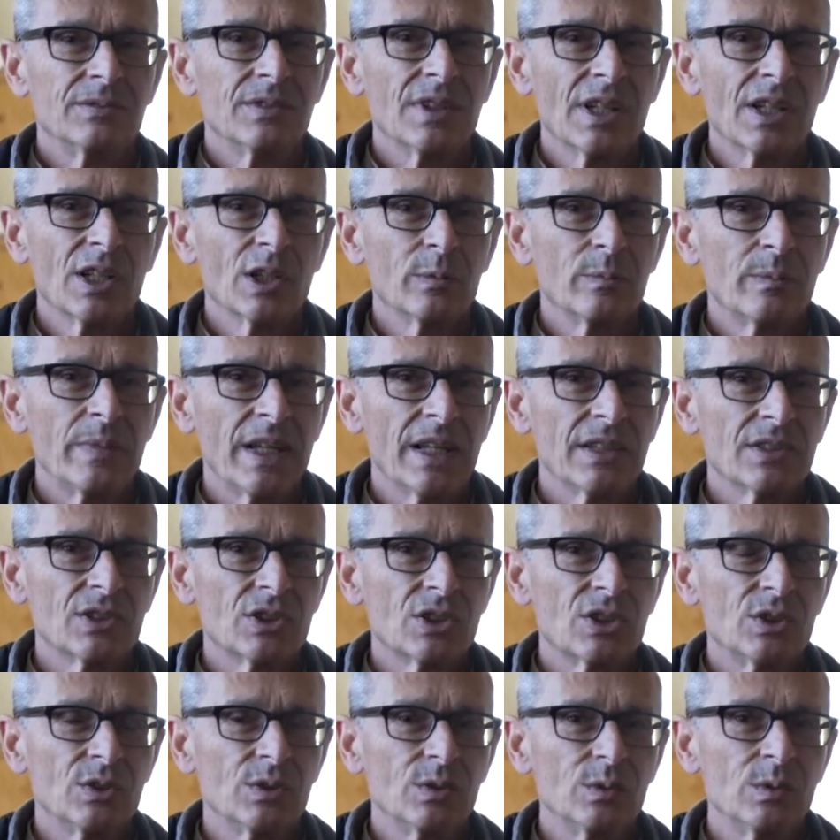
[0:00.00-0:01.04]
done our
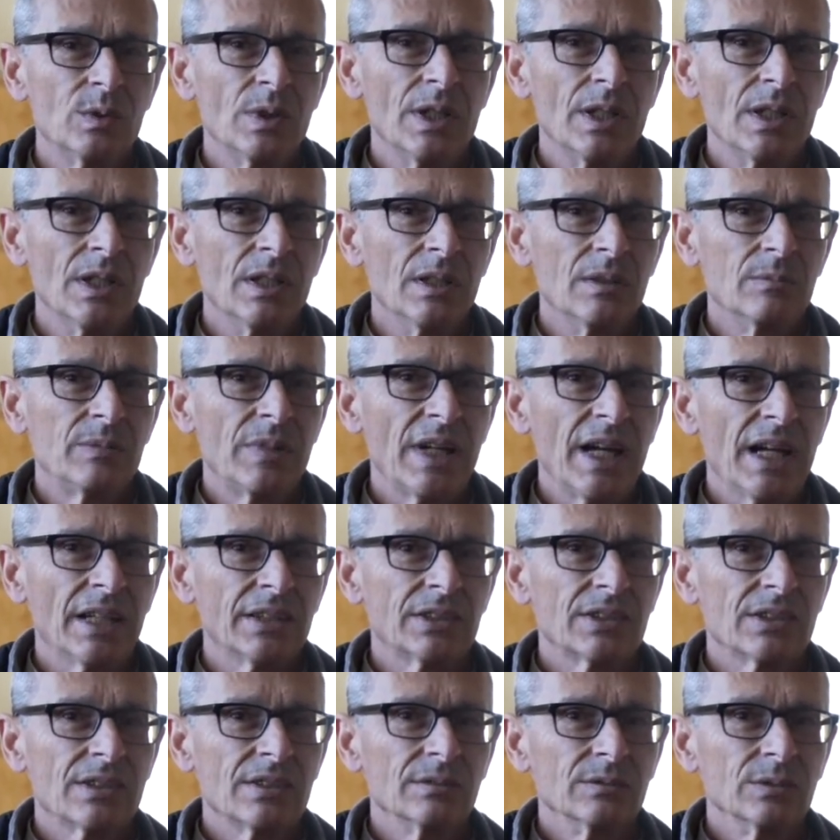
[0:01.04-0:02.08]
best to
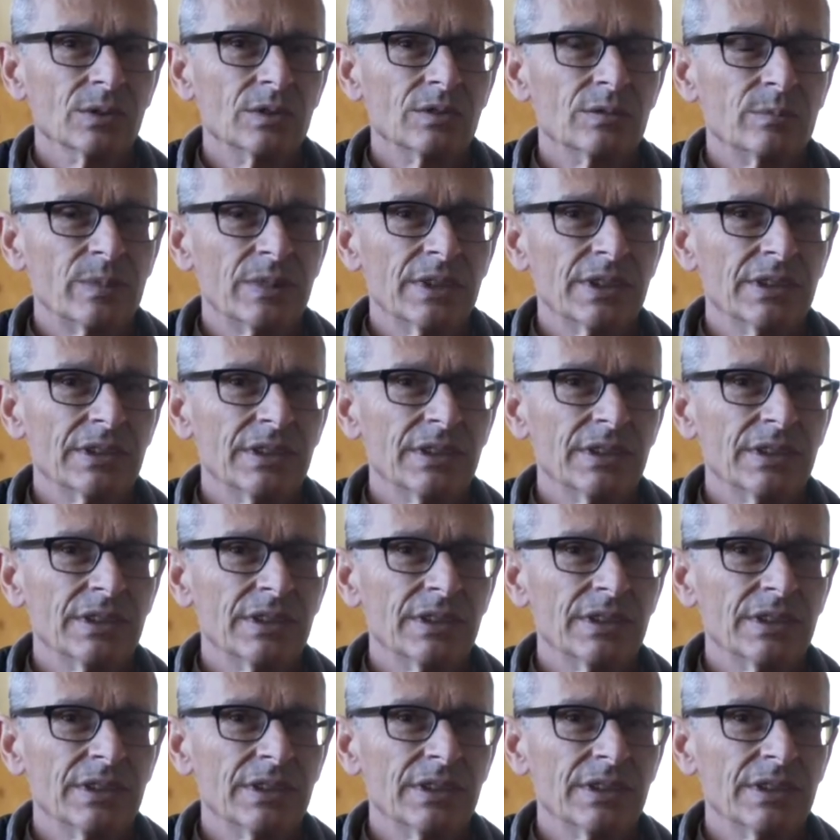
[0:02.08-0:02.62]
patch the roof, but it